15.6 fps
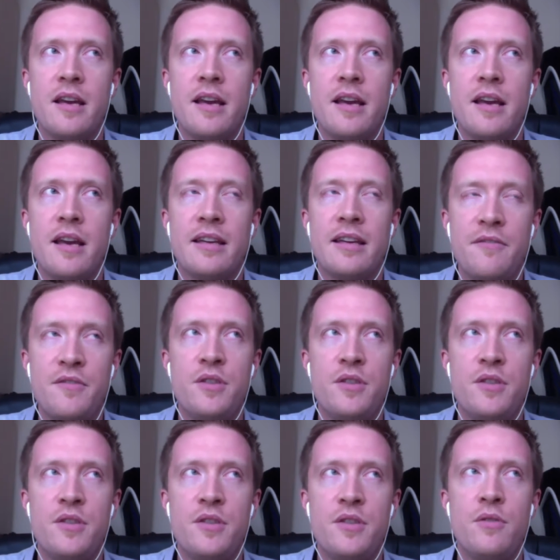gives you
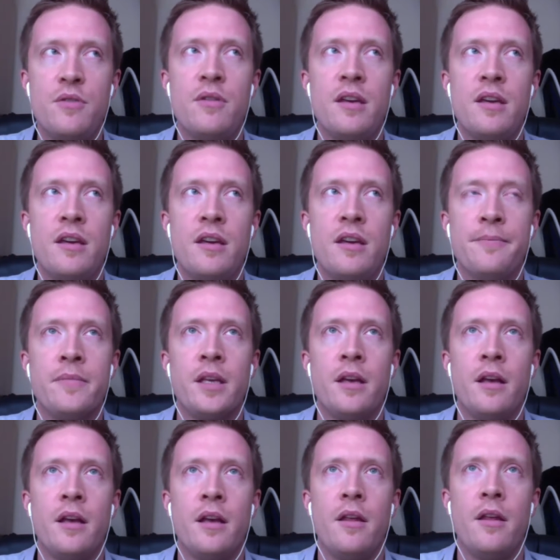the
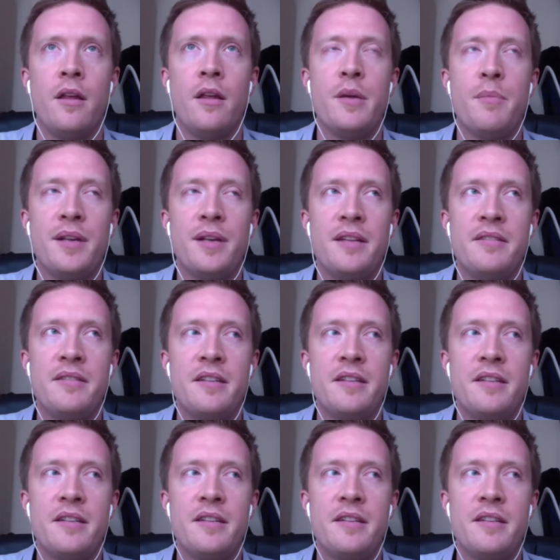ability
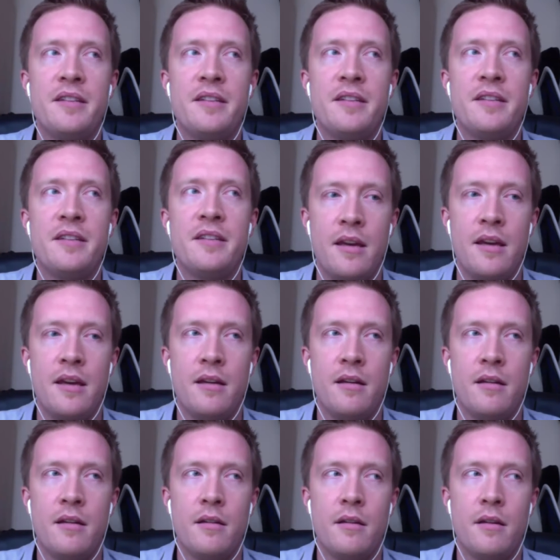to say,
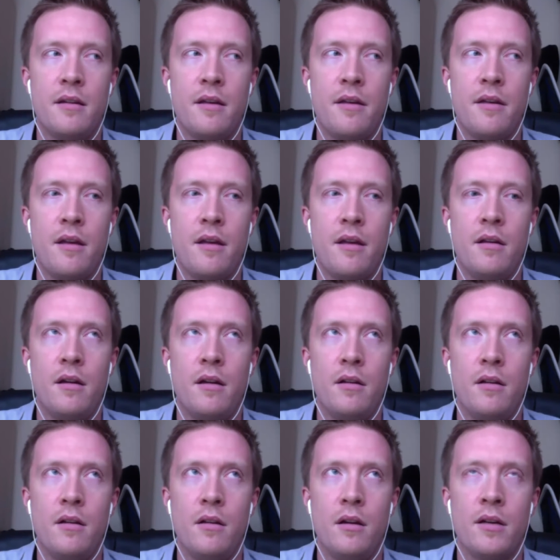
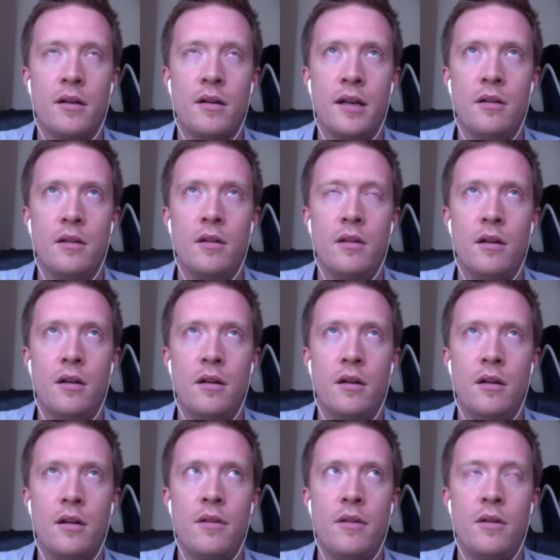okay,
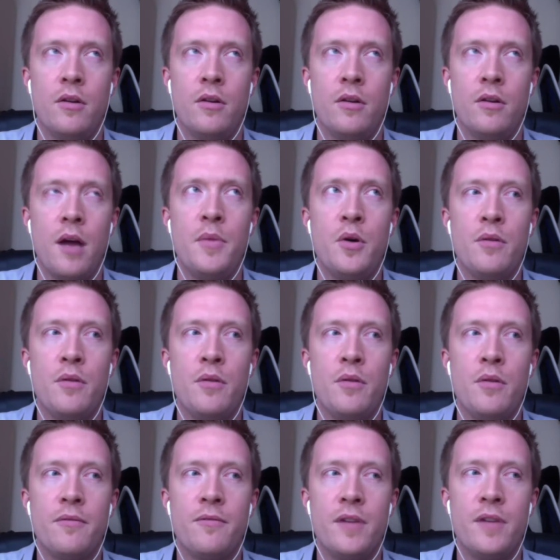look, I'm not
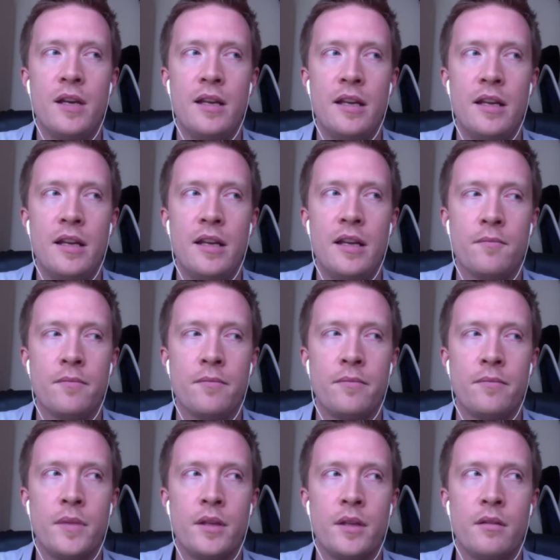feeling
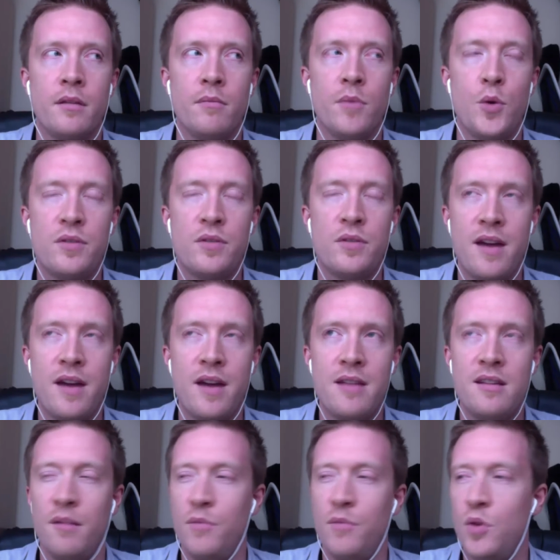
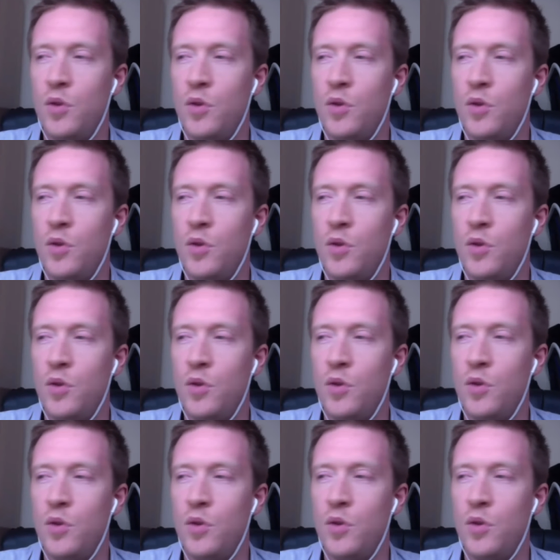motivated, I'm not feeling any
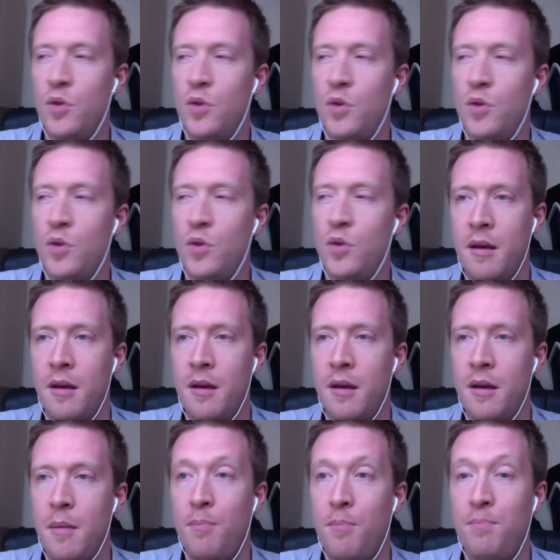progress,
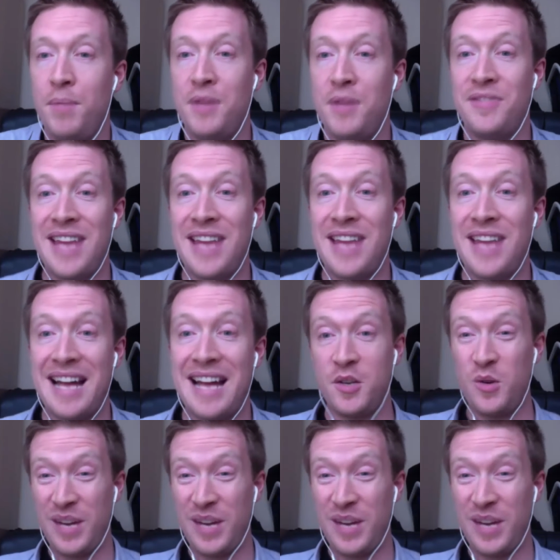but that's
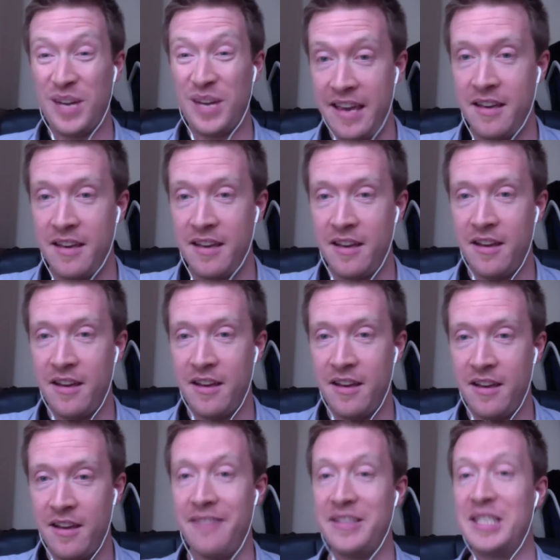okay. I've
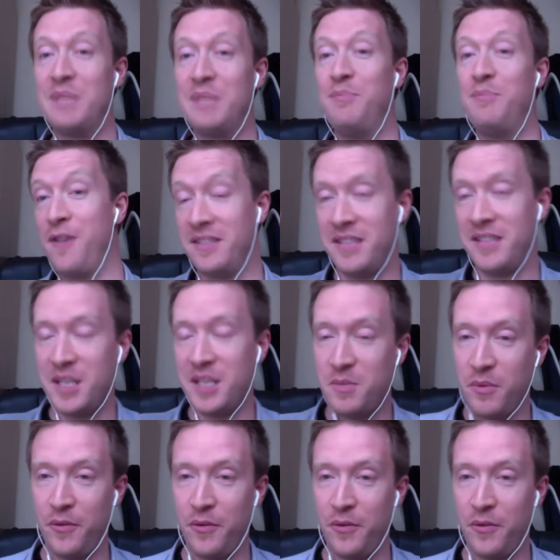experienced this before.